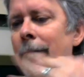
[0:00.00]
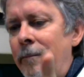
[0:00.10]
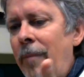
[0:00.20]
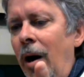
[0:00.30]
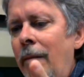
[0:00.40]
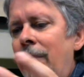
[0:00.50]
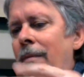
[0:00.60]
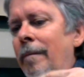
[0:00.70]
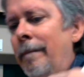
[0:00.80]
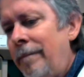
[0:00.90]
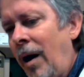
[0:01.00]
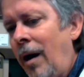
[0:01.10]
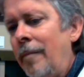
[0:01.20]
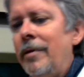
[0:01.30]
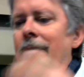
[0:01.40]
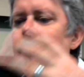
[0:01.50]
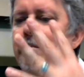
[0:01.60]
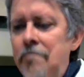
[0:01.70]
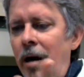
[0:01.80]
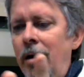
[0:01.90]
bump, bump,
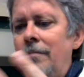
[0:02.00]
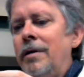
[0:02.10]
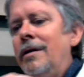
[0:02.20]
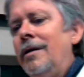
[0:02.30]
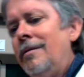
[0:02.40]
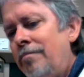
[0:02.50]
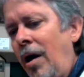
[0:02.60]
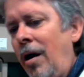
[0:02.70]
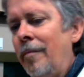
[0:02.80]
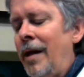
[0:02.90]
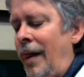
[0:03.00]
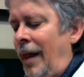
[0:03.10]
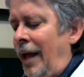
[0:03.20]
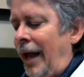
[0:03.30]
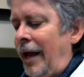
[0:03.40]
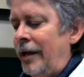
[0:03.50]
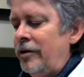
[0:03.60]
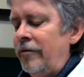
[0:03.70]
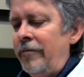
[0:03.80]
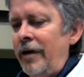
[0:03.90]
bump, bump. And
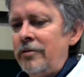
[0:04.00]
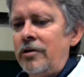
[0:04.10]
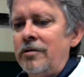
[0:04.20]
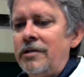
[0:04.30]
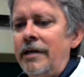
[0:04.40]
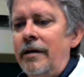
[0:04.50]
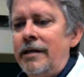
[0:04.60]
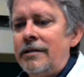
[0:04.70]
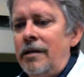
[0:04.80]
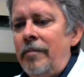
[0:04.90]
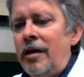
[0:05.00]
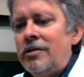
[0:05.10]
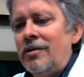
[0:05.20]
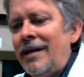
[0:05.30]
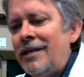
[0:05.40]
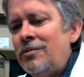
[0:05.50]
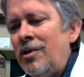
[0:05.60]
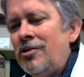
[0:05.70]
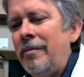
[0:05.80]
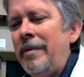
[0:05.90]
your ventricles here is the muscle, and that's
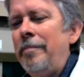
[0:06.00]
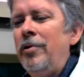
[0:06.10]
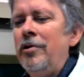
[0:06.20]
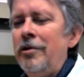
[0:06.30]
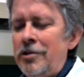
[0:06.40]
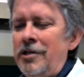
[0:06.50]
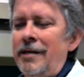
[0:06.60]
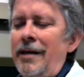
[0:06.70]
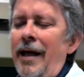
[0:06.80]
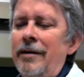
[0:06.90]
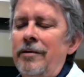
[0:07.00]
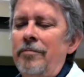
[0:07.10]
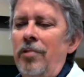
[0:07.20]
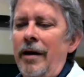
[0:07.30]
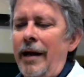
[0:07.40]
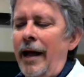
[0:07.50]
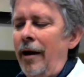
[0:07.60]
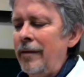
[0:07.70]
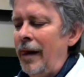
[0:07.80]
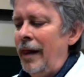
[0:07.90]
what's going to be pushing that blood
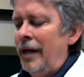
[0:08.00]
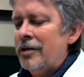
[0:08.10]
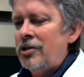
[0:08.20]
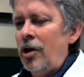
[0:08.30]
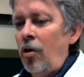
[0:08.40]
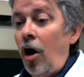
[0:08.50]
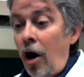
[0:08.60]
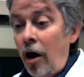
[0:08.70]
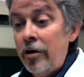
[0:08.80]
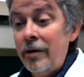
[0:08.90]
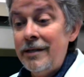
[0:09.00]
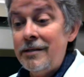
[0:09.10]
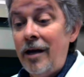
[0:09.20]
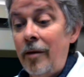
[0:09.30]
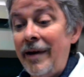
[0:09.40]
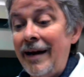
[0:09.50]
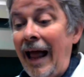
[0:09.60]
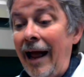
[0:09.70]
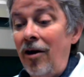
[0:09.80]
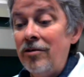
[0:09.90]
out. So arteries coming
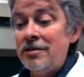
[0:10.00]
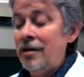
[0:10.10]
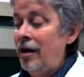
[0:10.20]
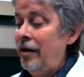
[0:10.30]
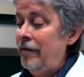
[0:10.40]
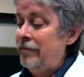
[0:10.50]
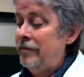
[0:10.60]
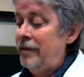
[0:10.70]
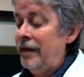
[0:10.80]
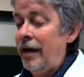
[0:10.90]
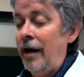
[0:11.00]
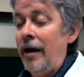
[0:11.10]
out of the